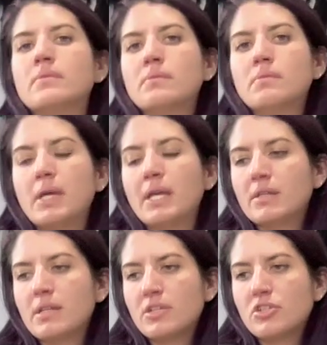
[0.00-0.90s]
And paying
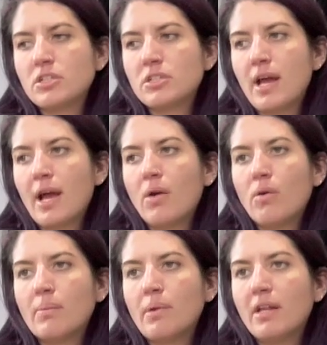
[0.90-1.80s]
attention to how
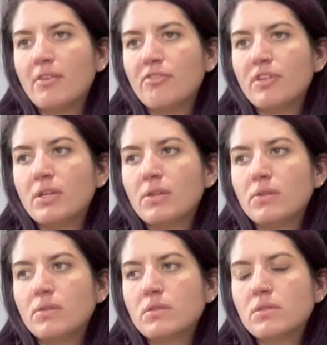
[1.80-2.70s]
our body
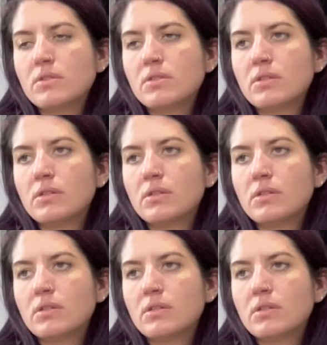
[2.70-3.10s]
feels.